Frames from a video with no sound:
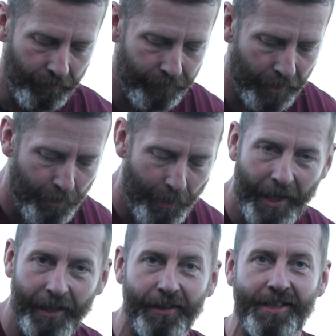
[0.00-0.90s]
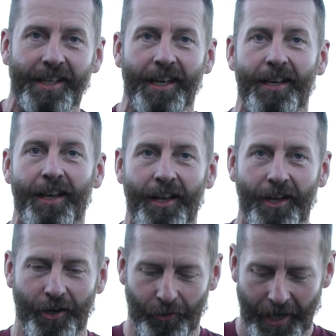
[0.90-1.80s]
very pale skin
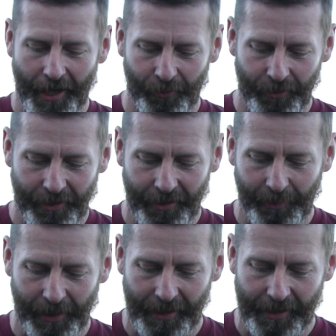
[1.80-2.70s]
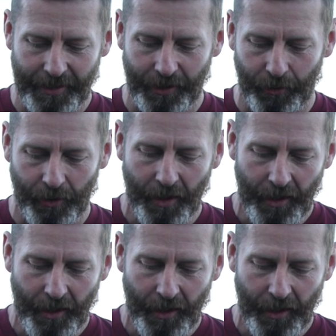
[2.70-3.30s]
around the place. So